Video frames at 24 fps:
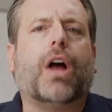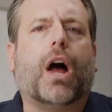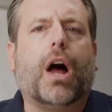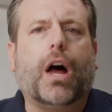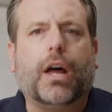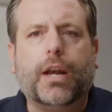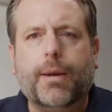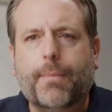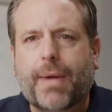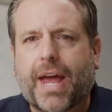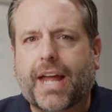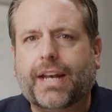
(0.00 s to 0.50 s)

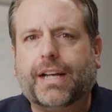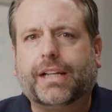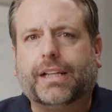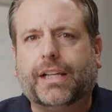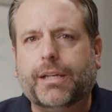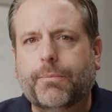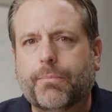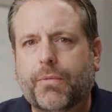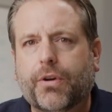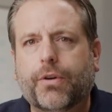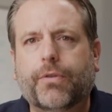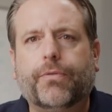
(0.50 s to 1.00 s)

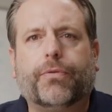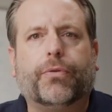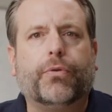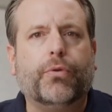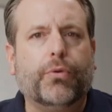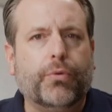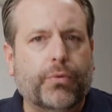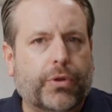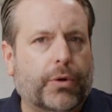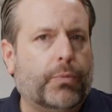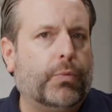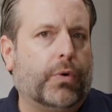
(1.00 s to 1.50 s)
automatically move
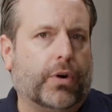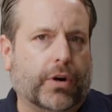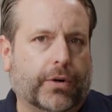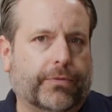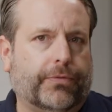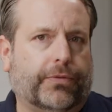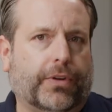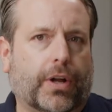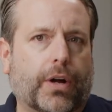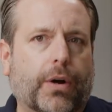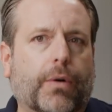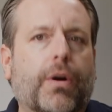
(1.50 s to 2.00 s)
through the
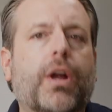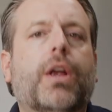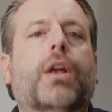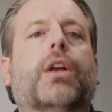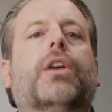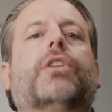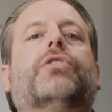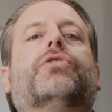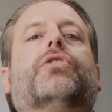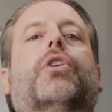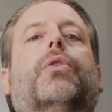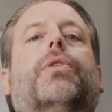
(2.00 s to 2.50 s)
workflow
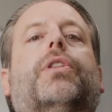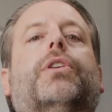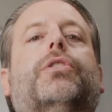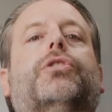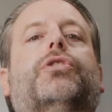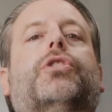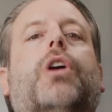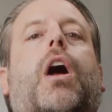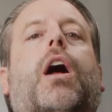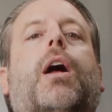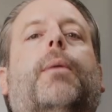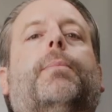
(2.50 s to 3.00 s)
so the
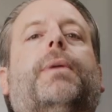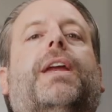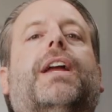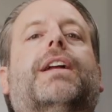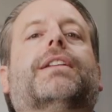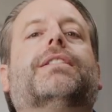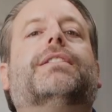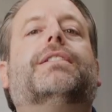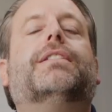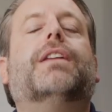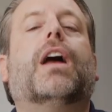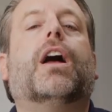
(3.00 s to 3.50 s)
job
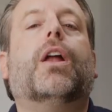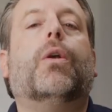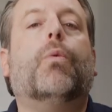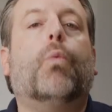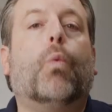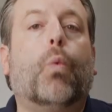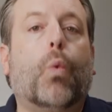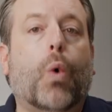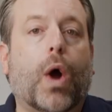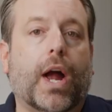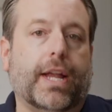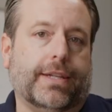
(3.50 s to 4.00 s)
gets
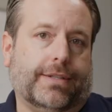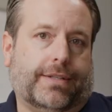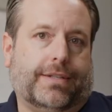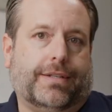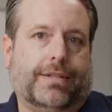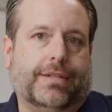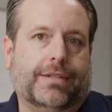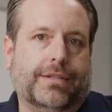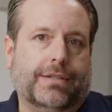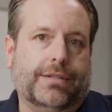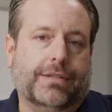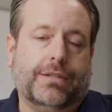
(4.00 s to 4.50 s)
done
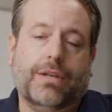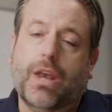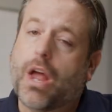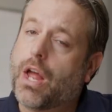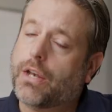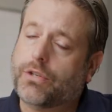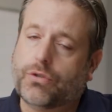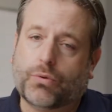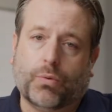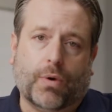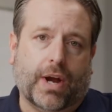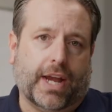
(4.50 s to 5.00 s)
once,
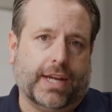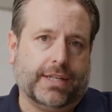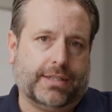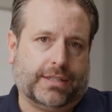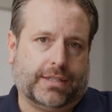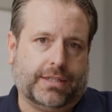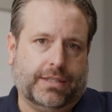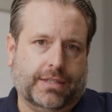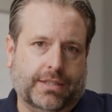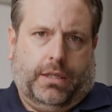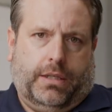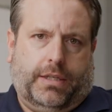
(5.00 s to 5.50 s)
not
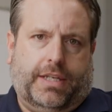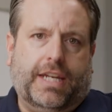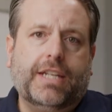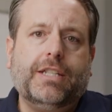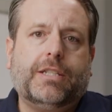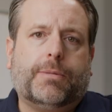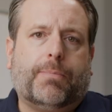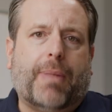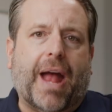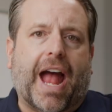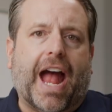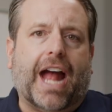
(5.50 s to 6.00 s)
twice.
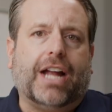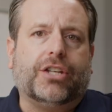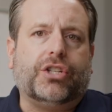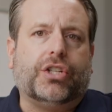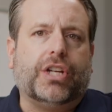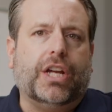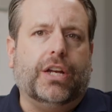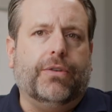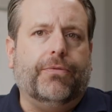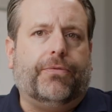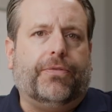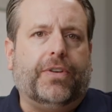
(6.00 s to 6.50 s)

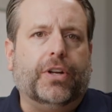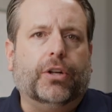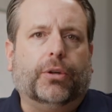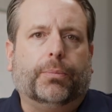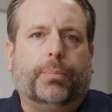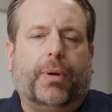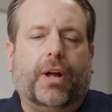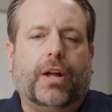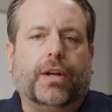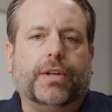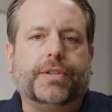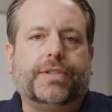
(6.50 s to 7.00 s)
Dispatch in
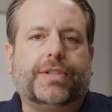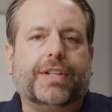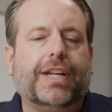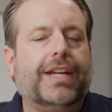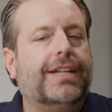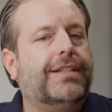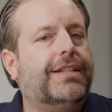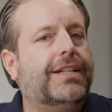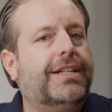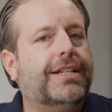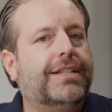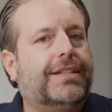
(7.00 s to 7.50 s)
FieldPulse
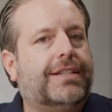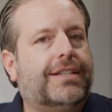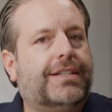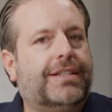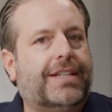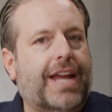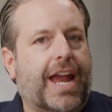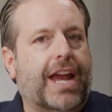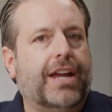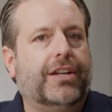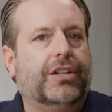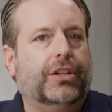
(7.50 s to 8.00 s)
isn't a
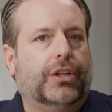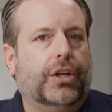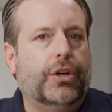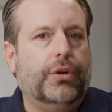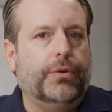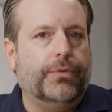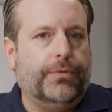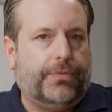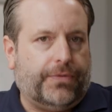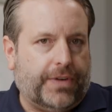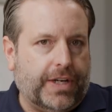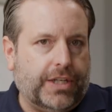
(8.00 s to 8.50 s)

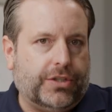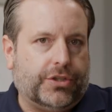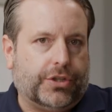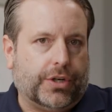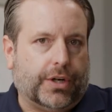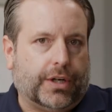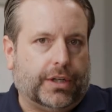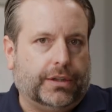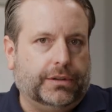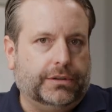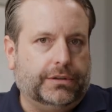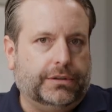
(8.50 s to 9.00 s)
standalone
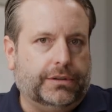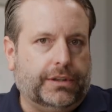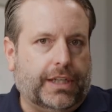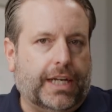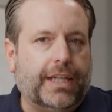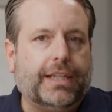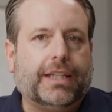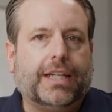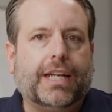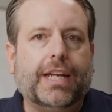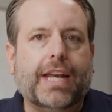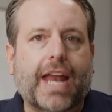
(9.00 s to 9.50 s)
feature.
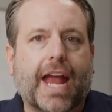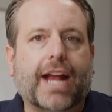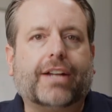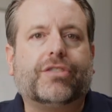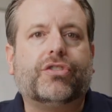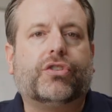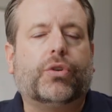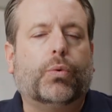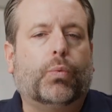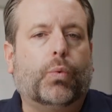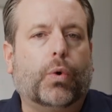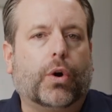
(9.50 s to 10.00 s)
It
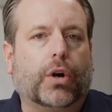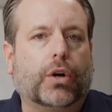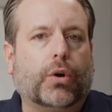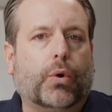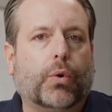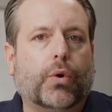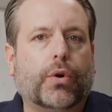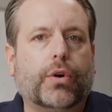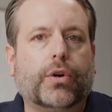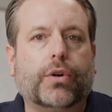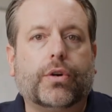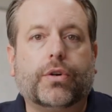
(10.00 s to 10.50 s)
connects to work
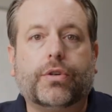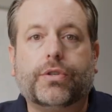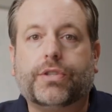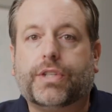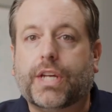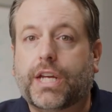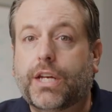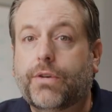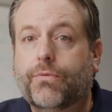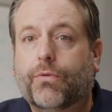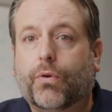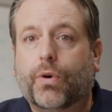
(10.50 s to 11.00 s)
orders,
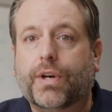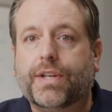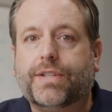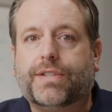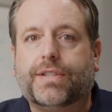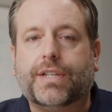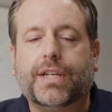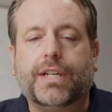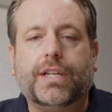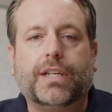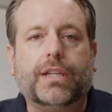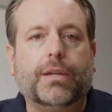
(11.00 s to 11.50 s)

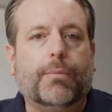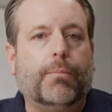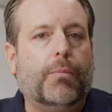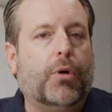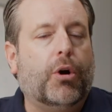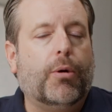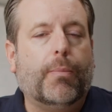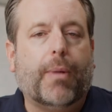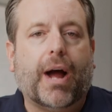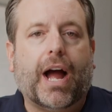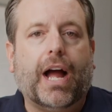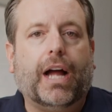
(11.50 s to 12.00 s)
invoicing, the
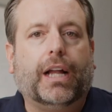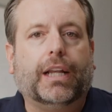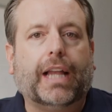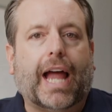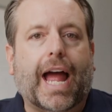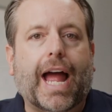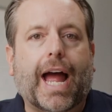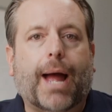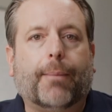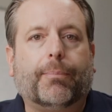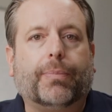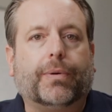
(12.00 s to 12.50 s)
mobile
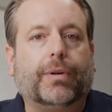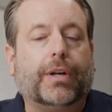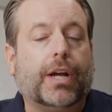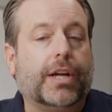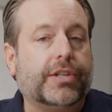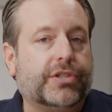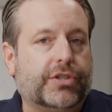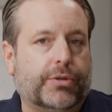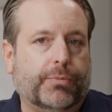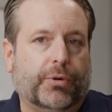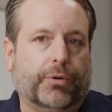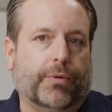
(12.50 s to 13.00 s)
app,
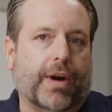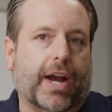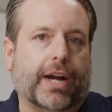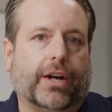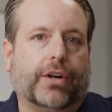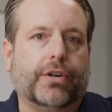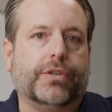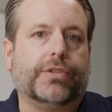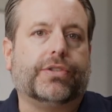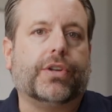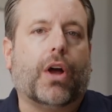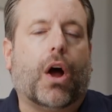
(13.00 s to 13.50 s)
customer
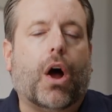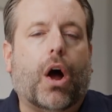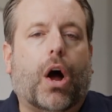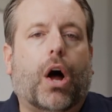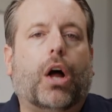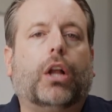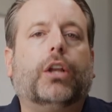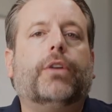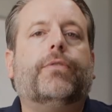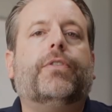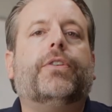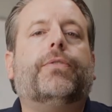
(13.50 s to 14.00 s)
records.
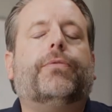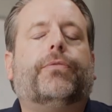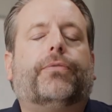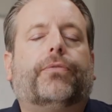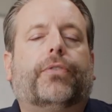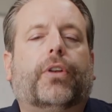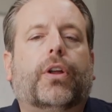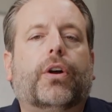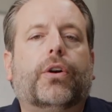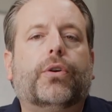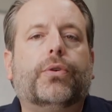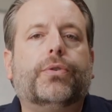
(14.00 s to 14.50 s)
All of it
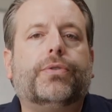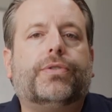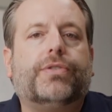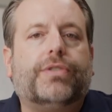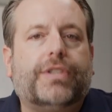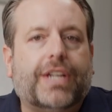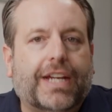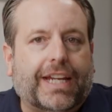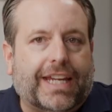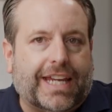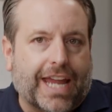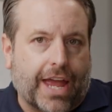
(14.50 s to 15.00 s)
flows
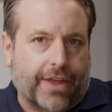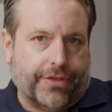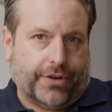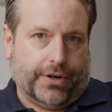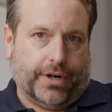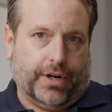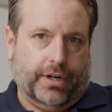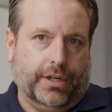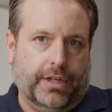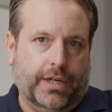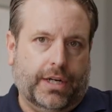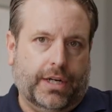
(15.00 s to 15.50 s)
together.